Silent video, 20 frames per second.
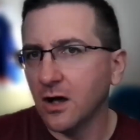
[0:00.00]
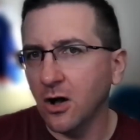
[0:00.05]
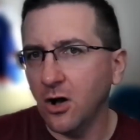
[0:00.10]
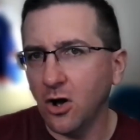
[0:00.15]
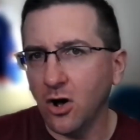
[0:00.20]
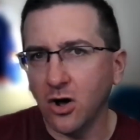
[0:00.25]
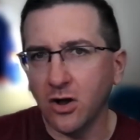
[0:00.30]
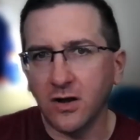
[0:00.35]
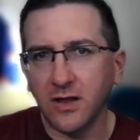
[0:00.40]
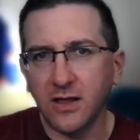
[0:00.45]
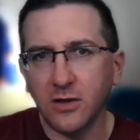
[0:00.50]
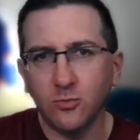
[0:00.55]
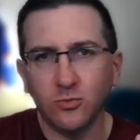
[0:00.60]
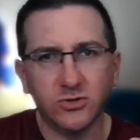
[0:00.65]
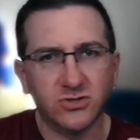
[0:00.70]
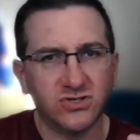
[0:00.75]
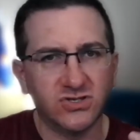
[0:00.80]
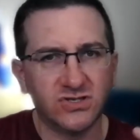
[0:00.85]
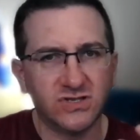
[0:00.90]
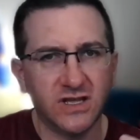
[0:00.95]
Uh, it
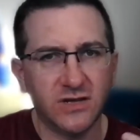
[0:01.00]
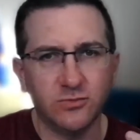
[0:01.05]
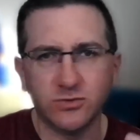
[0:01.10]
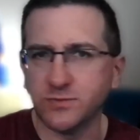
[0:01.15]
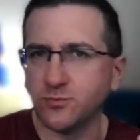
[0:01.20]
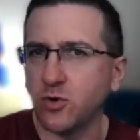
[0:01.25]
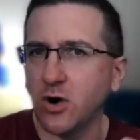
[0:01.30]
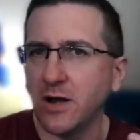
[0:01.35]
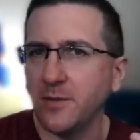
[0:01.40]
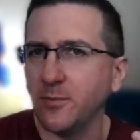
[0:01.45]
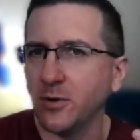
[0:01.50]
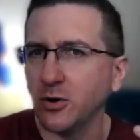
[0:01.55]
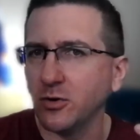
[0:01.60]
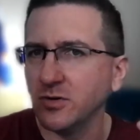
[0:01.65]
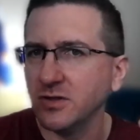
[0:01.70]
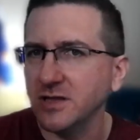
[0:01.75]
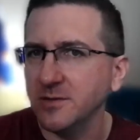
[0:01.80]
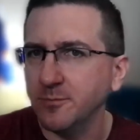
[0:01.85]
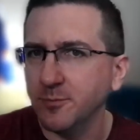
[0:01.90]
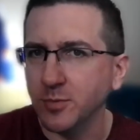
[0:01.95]
was it was
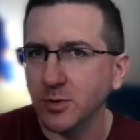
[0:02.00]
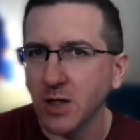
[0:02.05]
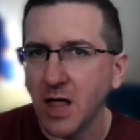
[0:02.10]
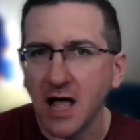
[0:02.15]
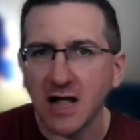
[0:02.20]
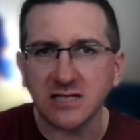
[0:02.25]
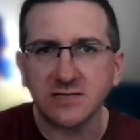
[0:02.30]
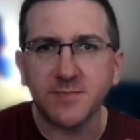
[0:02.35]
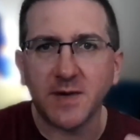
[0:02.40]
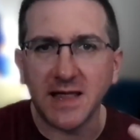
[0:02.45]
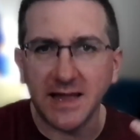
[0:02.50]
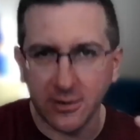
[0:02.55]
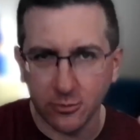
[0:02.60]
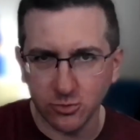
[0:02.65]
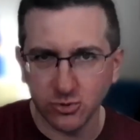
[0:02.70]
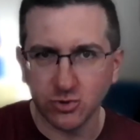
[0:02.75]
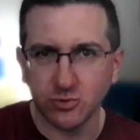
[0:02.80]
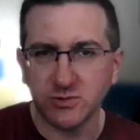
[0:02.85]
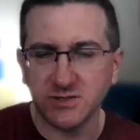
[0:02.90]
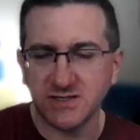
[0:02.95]
primarily blocked by
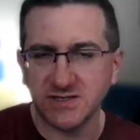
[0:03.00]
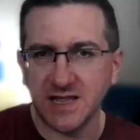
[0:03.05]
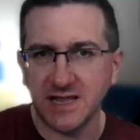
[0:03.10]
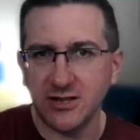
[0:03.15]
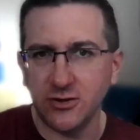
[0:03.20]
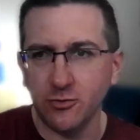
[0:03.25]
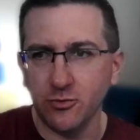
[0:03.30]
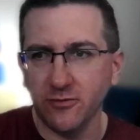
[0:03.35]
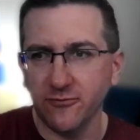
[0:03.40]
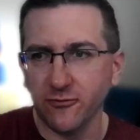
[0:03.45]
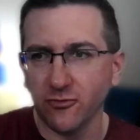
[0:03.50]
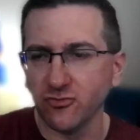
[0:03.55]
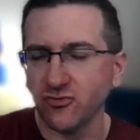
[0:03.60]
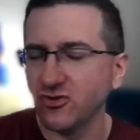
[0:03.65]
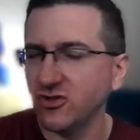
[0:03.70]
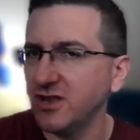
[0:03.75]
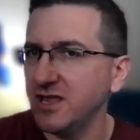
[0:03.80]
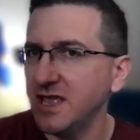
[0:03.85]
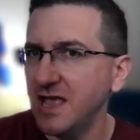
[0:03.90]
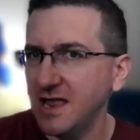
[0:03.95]
Arizona State
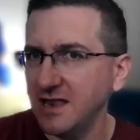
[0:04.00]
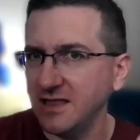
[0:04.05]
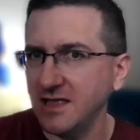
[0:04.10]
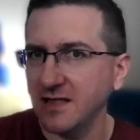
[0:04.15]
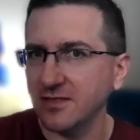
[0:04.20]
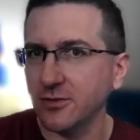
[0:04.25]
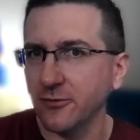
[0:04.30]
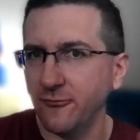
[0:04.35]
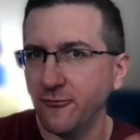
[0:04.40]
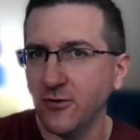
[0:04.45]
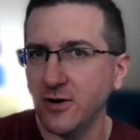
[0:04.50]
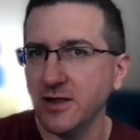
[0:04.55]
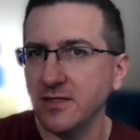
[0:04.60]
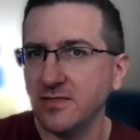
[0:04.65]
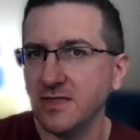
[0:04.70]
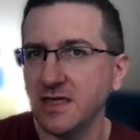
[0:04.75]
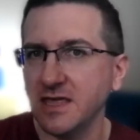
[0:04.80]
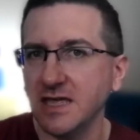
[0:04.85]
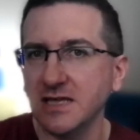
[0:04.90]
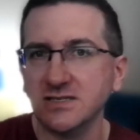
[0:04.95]
University, and yet the funny
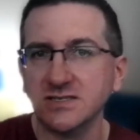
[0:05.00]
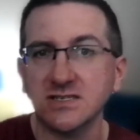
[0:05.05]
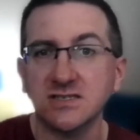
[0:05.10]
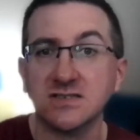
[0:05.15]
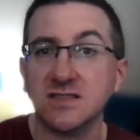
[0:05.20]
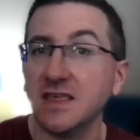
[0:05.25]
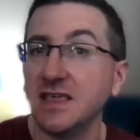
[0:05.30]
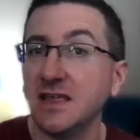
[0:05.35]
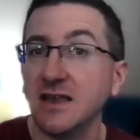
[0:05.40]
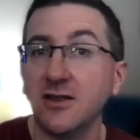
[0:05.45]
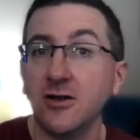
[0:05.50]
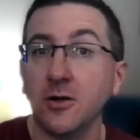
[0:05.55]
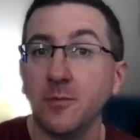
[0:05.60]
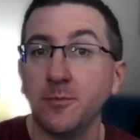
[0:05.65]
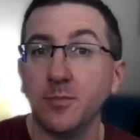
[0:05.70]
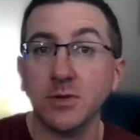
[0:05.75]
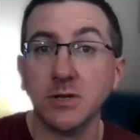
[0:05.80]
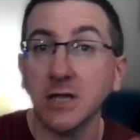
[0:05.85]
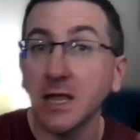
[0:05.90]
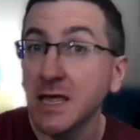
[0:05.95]
thing is, is they ended up
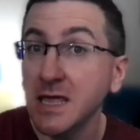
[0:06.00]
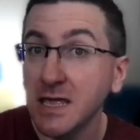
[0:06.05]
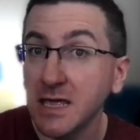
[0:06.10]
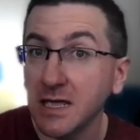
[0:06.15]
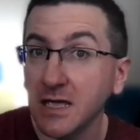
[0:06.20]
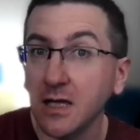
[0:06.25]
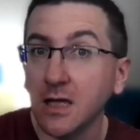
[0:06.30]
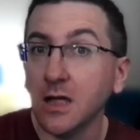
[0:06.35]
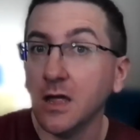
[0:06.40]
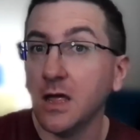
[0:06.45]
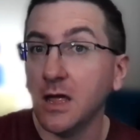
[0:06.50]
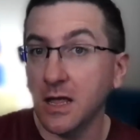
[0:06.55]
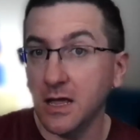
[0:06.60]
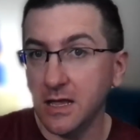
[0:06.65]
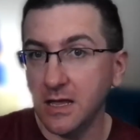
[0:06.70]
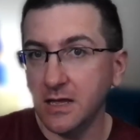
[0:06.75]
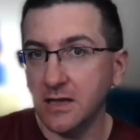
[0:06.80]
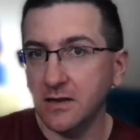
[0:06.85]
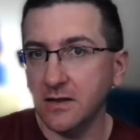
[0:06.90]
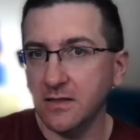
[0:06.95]
playing
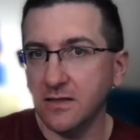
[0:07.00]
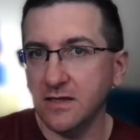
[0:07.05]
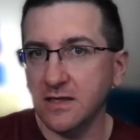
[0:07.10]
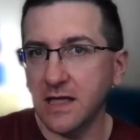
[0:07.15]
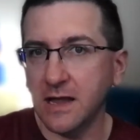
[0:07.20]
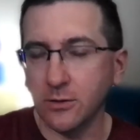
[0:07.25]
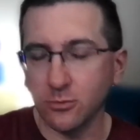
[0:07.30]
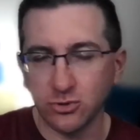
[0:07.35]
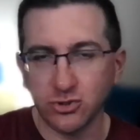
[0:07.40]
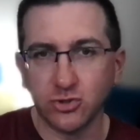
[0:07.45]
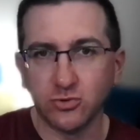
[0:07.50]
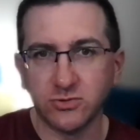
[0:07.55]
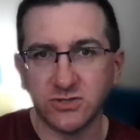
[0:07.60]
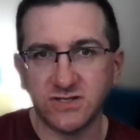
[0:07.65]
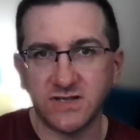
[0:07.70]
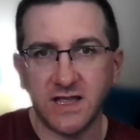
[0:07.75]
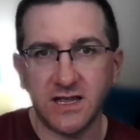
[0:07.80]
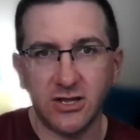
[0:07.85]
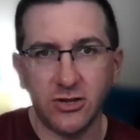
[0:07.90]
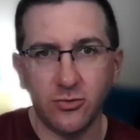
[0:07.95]
in the Arizona
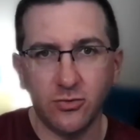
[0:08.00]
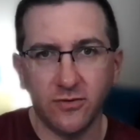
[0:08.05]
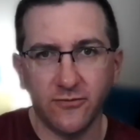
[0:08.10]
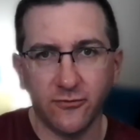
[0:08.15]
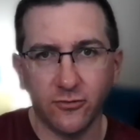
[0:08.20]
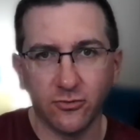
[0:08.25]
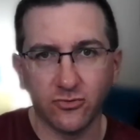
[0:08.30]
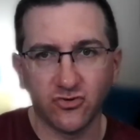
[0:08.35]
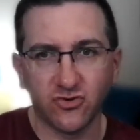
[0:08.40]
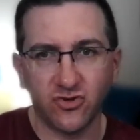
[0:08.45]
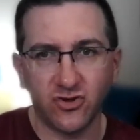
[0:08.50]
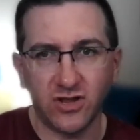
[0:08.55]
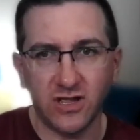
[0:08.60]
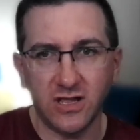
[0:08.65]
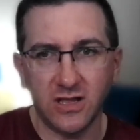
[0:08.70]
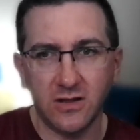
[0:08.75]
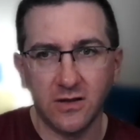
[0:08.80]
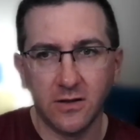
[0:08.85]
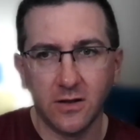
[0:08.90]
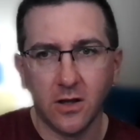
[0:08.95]
State
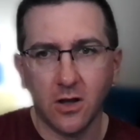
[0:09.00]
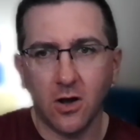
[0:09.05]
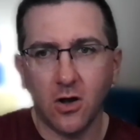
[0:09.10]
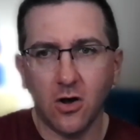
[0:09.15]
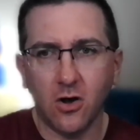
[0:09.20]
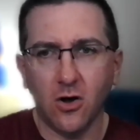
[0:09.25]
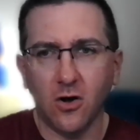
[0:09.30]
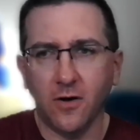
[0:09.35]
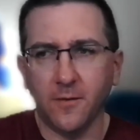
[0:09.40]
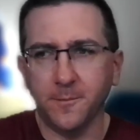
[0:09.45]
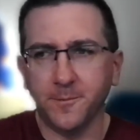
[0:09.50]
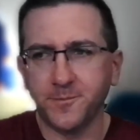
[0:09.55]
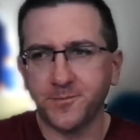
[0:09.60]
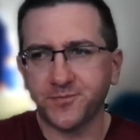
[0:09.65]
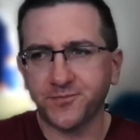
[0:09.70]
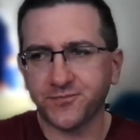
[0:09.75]
University um,